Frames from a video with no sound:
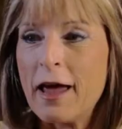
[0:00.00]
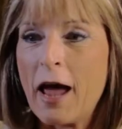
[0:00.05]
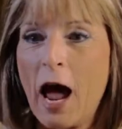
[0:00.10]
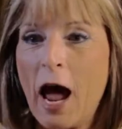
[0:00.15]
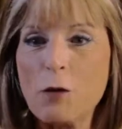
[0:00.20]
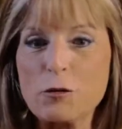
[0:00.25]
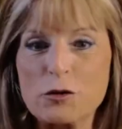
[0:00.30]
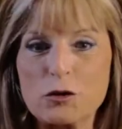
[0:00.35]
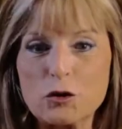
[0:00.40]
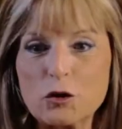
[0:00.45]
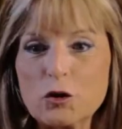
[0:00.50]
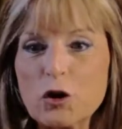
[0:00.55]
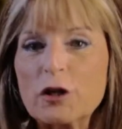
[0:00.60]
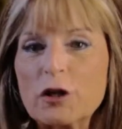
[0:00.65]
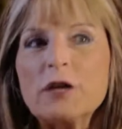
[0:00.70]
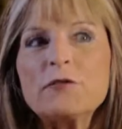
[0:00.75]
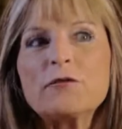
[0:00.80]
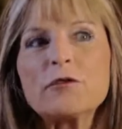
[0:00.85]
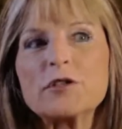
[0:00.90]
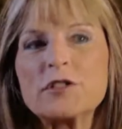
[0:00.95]
I was
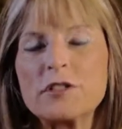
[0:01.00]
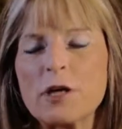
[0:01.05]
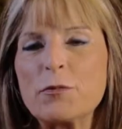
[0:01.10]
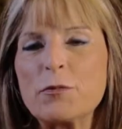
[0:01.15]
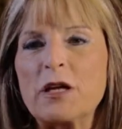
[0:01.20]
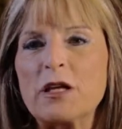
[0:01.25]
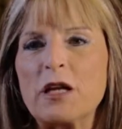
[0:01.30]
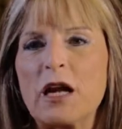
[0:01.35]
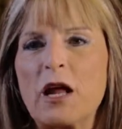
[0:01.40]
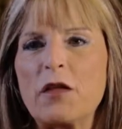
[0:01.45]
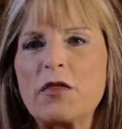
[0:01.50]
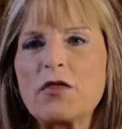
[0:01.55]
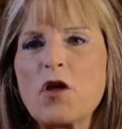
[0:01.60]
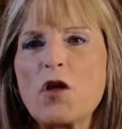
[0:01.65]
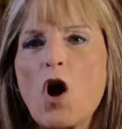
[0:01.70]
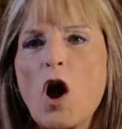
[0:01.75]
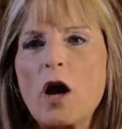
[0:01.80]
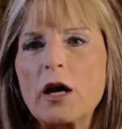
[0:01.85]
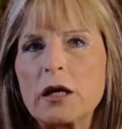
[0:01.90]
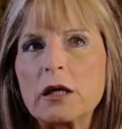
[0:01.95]
looking for something that I
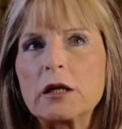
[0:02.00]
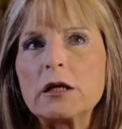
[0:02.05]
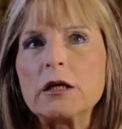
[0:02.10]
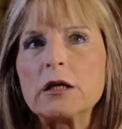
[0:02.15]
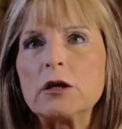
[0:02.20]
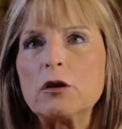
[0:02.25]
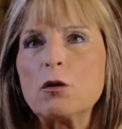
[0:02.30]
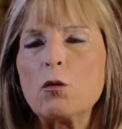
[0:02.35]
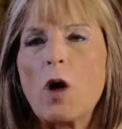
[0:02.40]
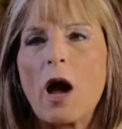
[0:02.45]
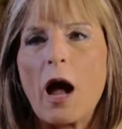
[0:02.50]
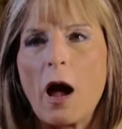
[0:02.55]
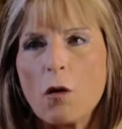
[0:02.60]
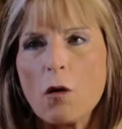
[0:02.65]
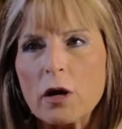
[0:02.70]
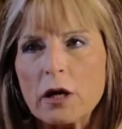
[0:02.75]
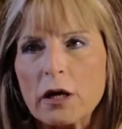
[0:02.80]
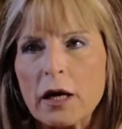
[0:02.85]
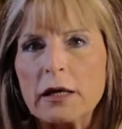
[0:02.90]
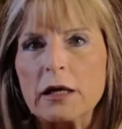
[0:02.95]
thought, you know, how
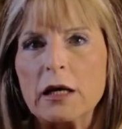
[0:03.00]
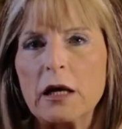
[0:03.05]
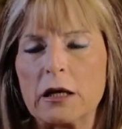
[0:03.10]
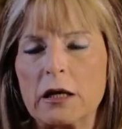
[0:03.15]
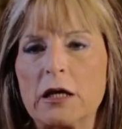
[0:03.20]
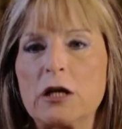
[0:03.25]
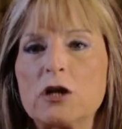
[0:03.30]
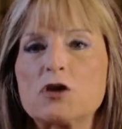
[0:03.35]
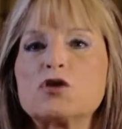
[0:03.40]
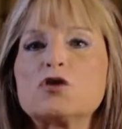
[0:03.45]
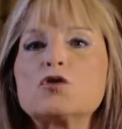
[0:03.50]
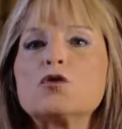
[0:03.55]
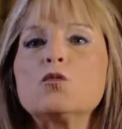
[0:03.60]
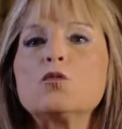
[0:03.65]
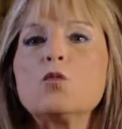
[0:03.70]
can I get kids to